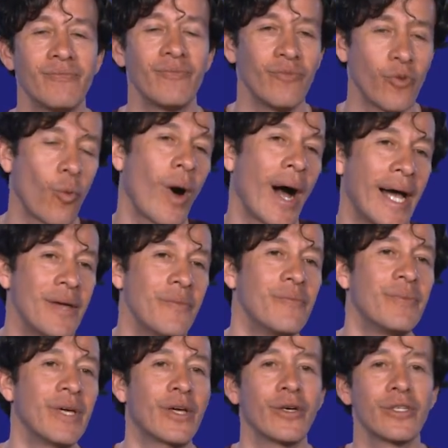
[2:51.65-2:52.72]
Why?
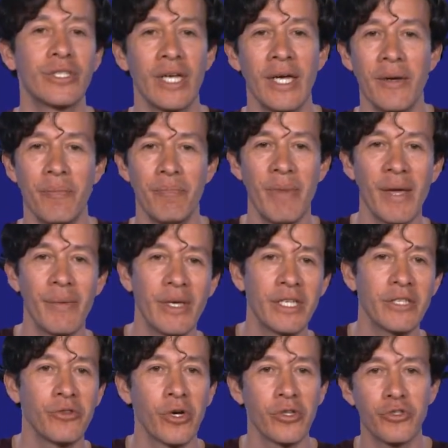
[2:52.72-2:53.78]
Because maybe
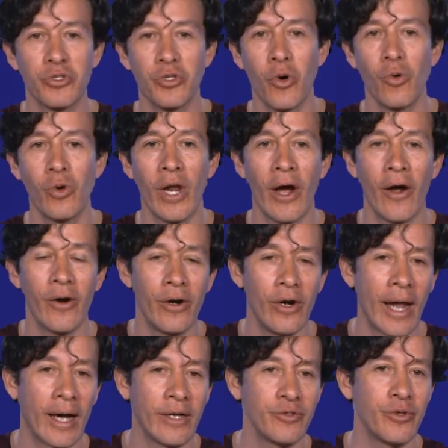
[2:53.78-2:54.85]
not so
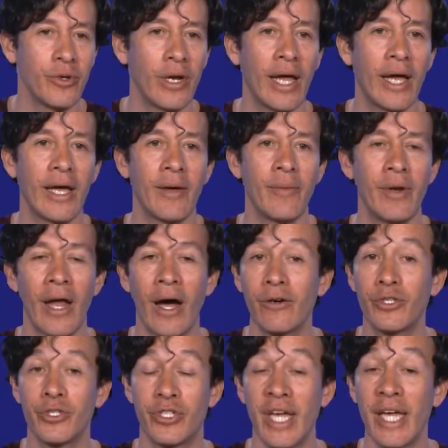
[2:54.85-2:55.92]
large
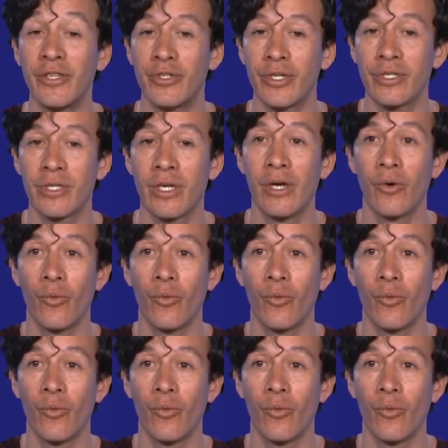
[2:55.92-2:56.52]
changes